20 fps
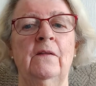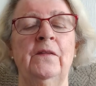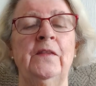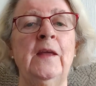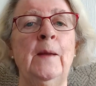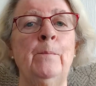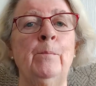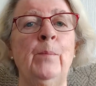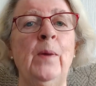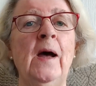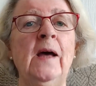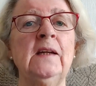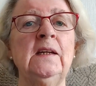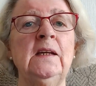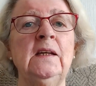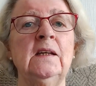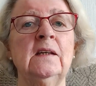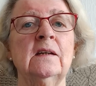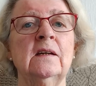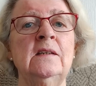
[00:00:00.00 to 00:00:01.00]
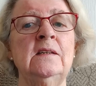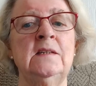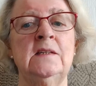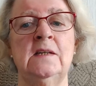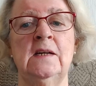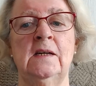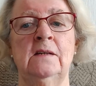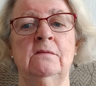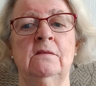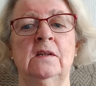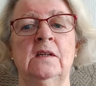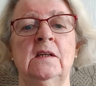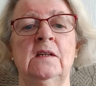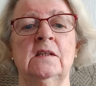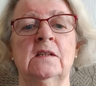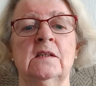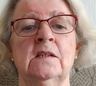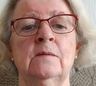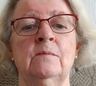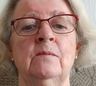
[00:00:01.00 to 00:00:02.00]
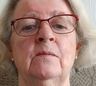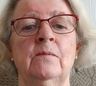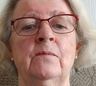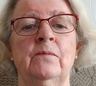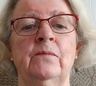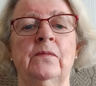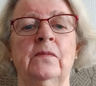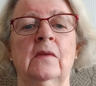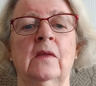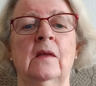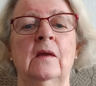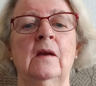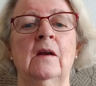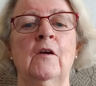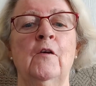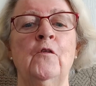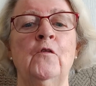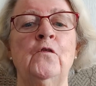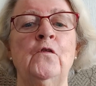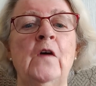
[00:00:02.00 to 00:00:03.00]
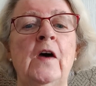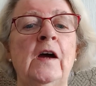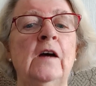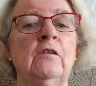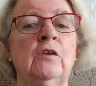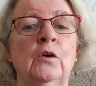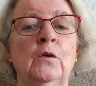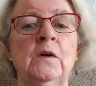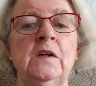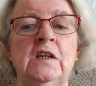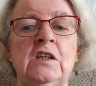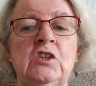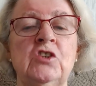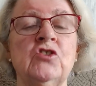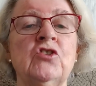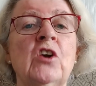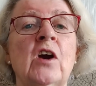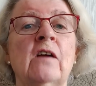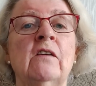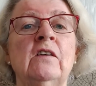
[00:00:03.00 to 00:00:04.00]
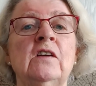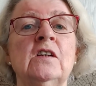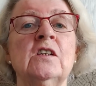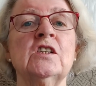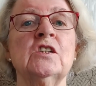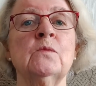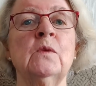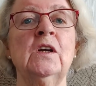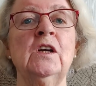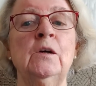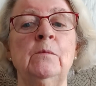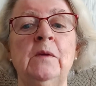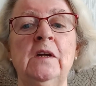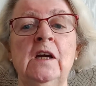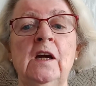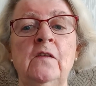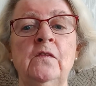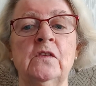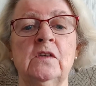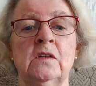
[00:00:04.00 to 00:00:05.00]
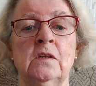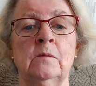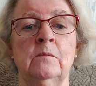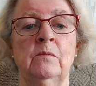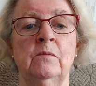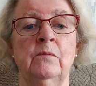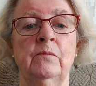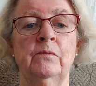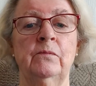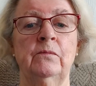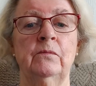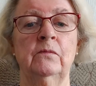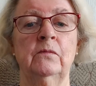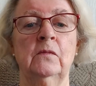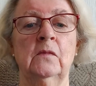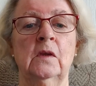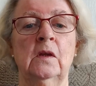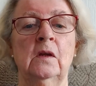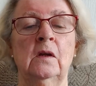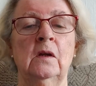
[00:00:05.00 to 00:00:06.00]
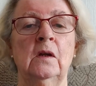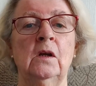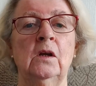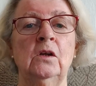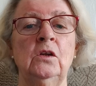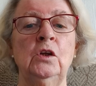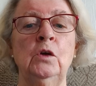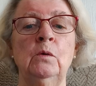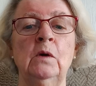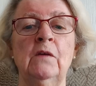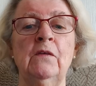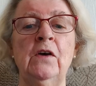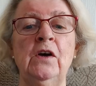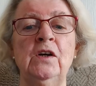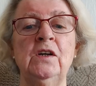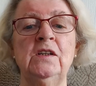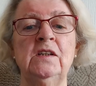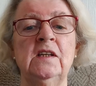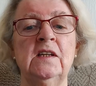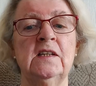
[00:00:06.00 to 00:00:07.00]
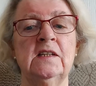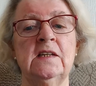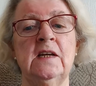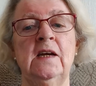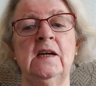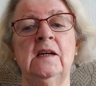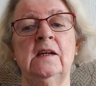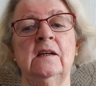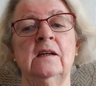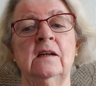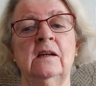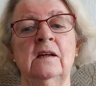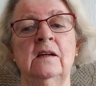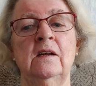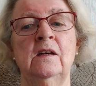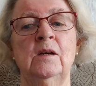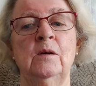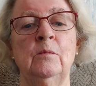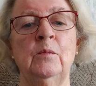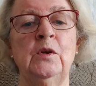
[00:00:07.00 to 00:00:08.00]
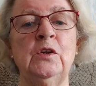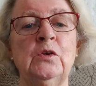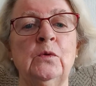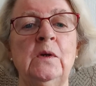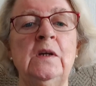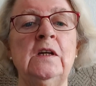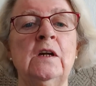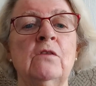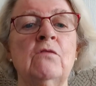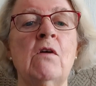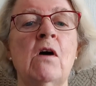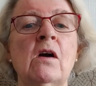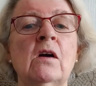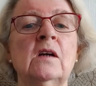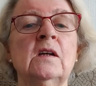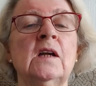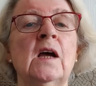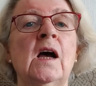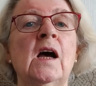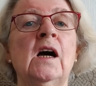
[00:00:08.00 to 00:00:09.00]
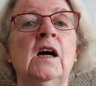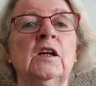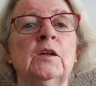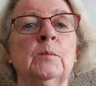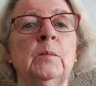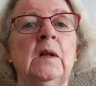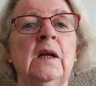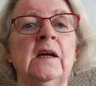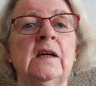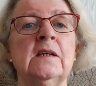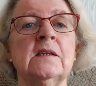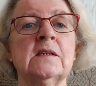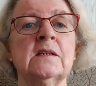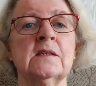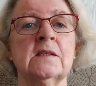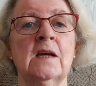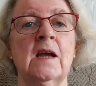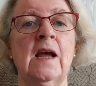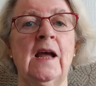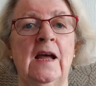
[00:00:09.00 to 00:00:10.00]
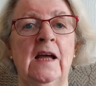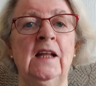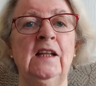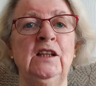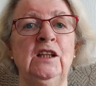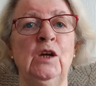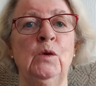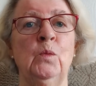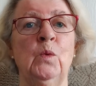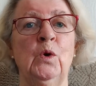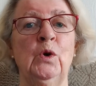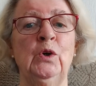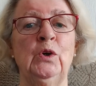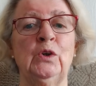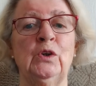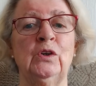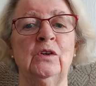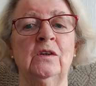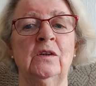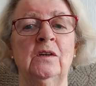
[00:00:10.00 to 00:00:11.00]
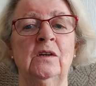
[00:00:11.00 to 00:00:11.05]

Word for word: Then panic and doubt hits them. Pharaoh and his chariots were coming after them. You will have heard the saying, between a rock and a hard place, and they were